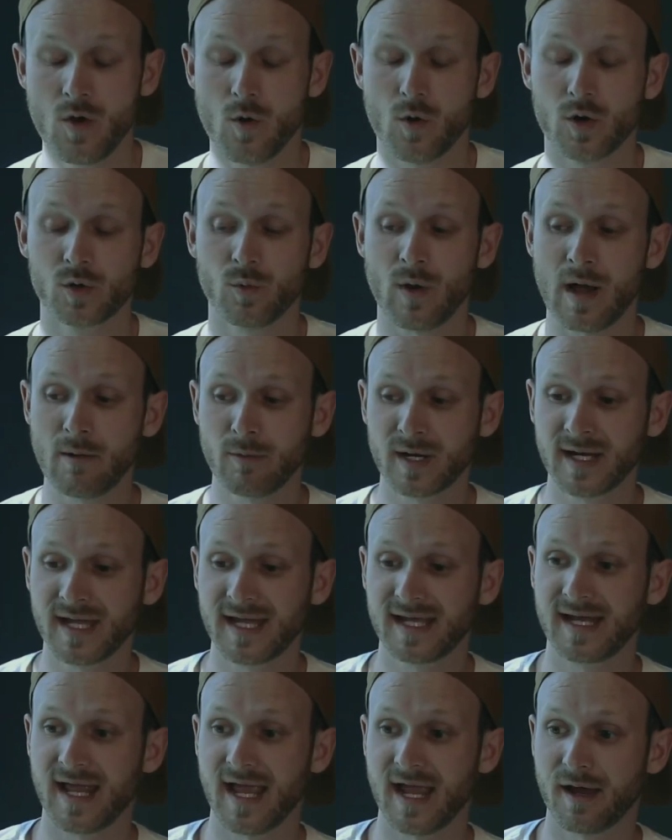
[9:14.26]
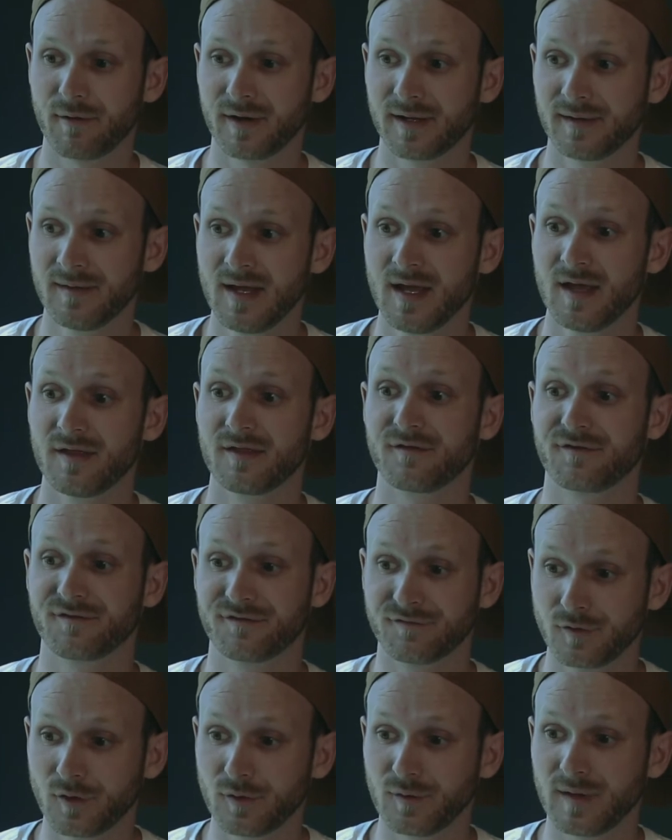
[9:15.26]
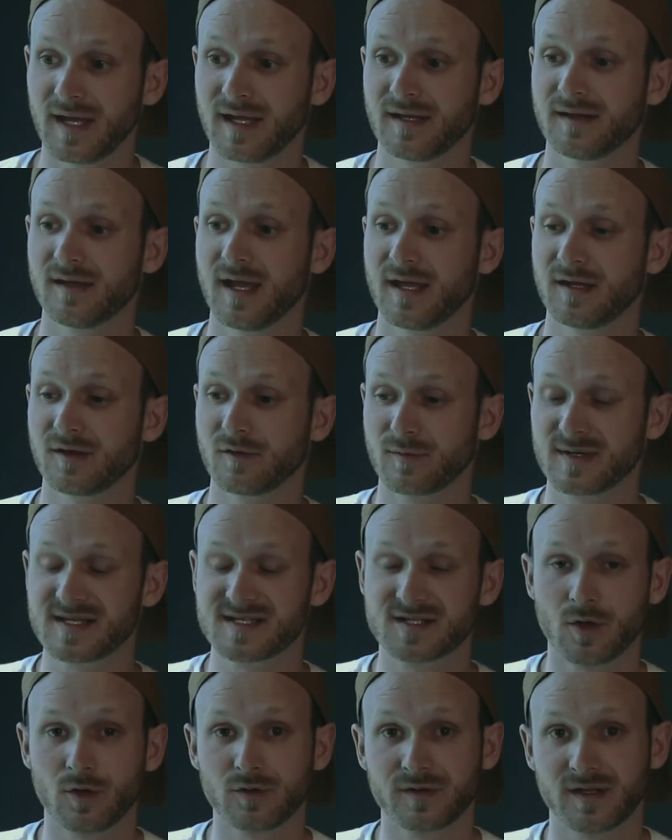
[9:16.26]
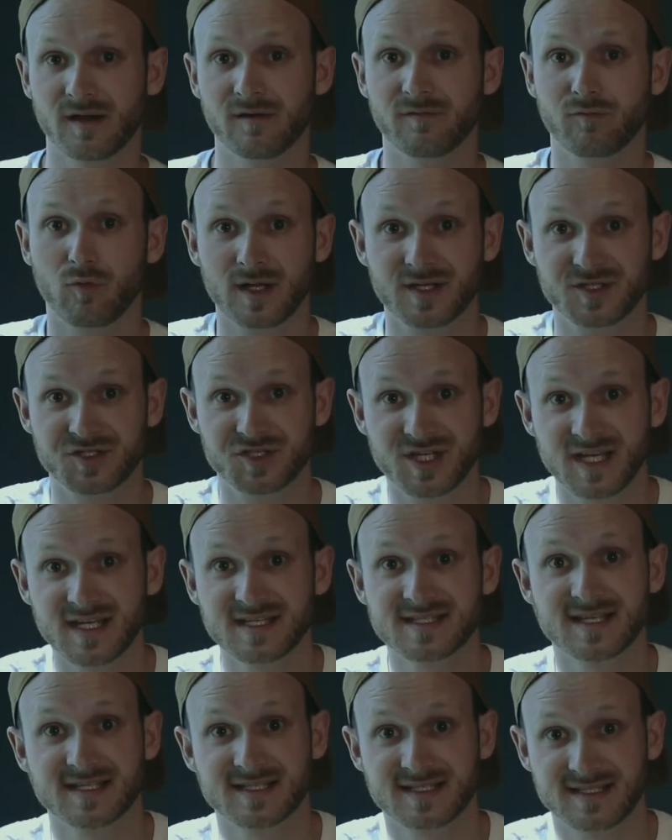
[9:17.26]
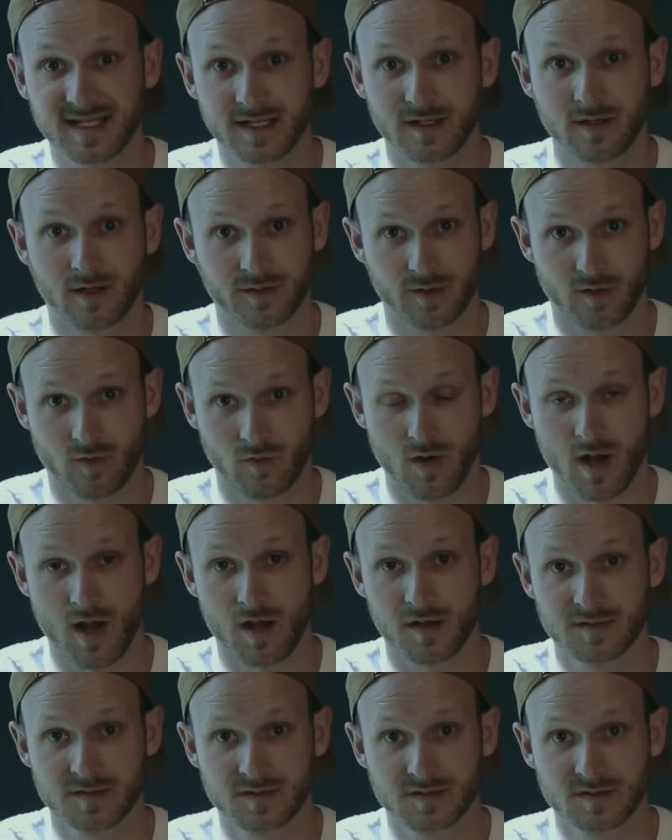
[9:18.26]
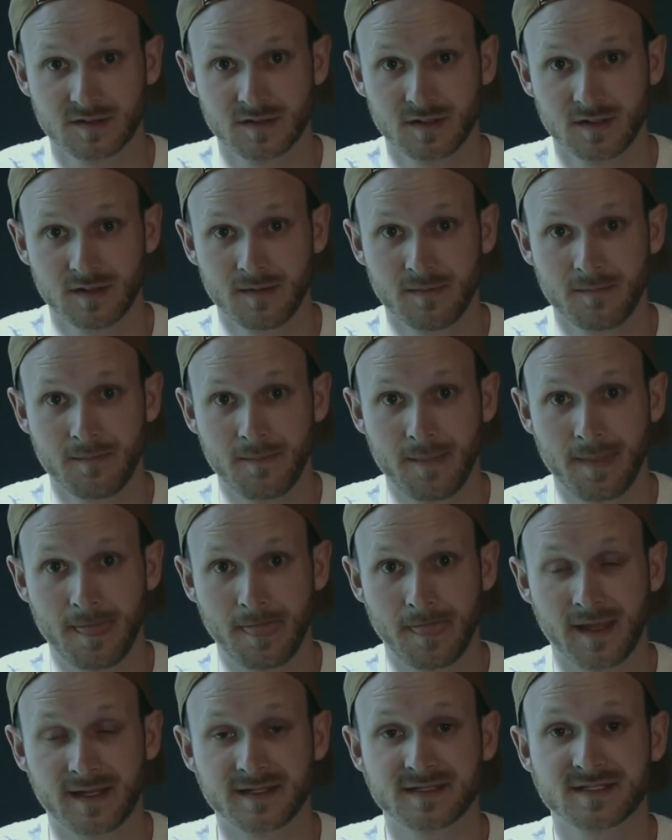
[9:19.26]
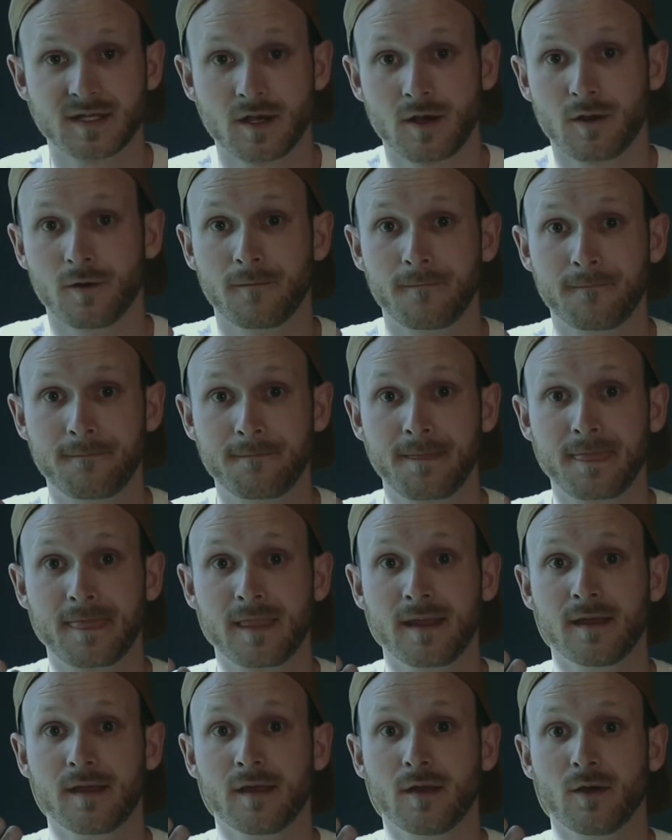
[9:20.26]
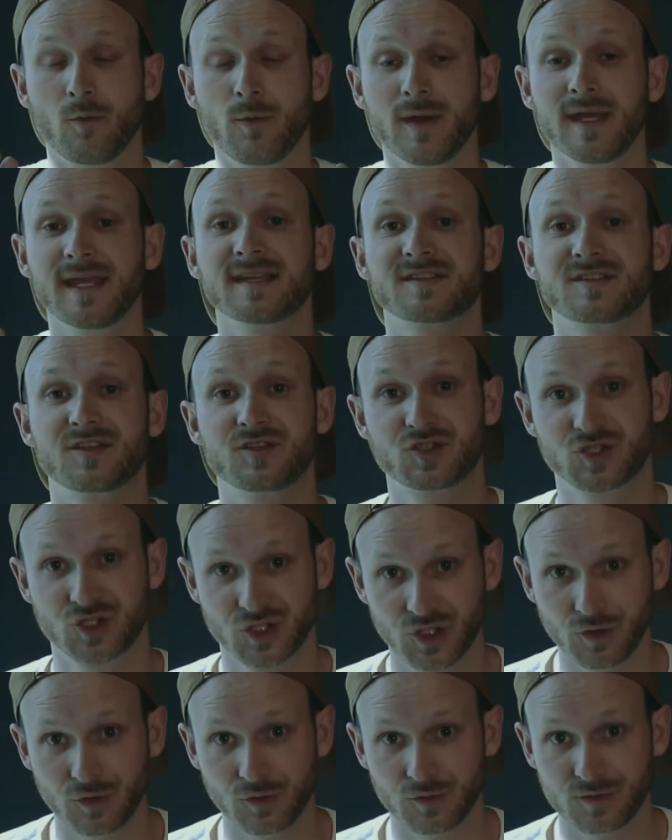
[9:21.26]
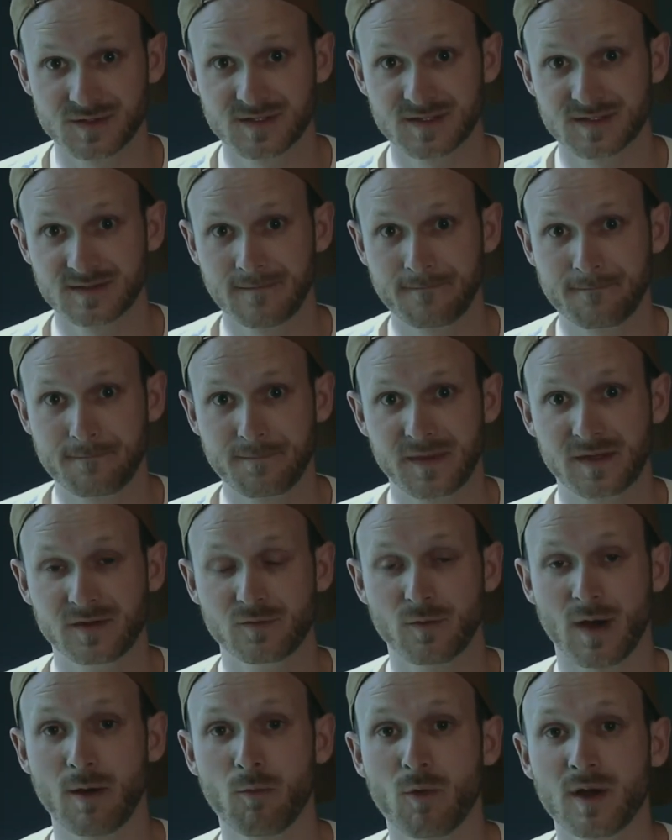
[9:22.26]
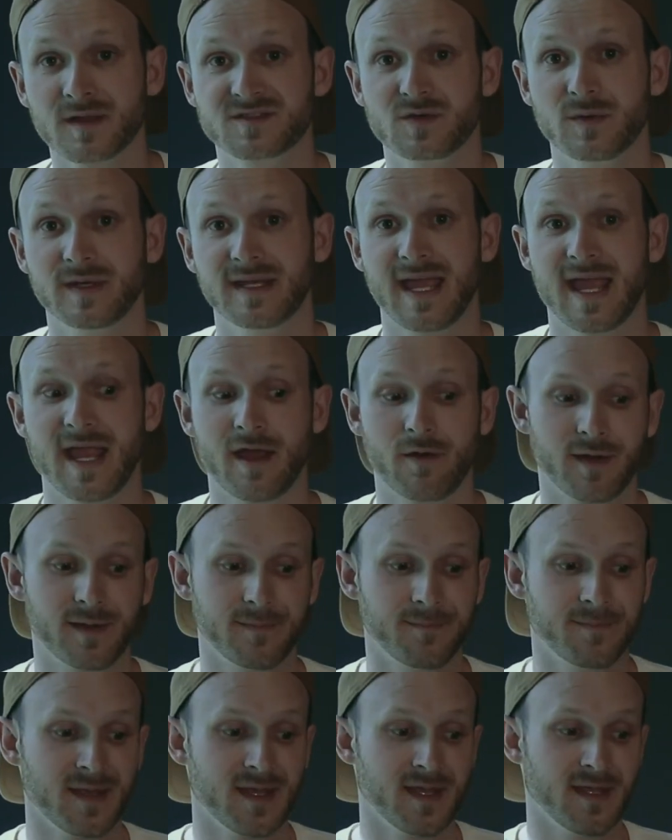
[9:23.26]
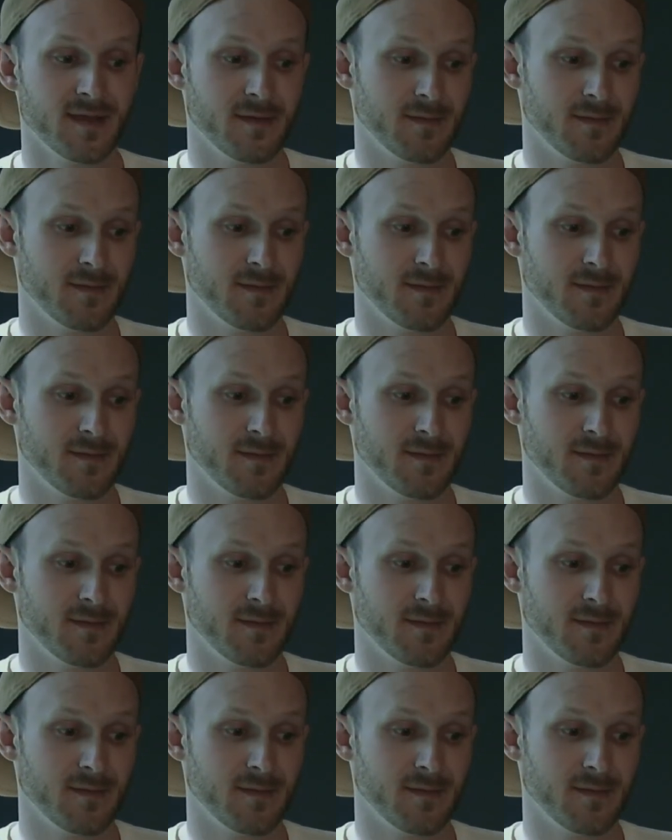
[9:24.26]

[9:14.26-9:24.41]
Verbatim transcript: Or do I want to inherit the fruit and, and the result of what Jesus did on the cross? And so we get to choose. Do I want to inherit